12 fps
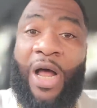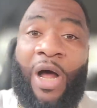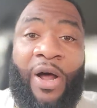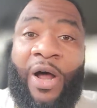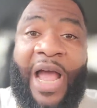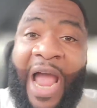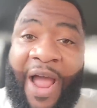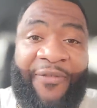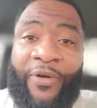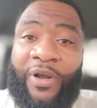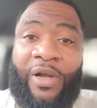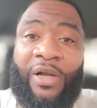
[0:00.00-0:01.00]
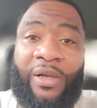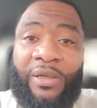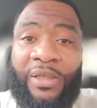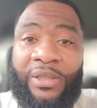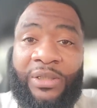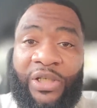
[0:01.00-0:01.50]
Africa,
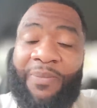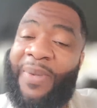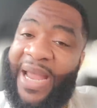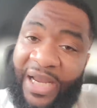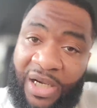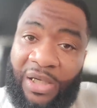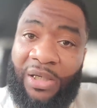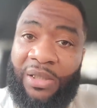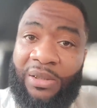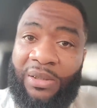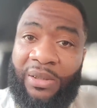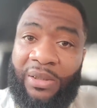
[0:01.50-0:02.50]
Jamaica.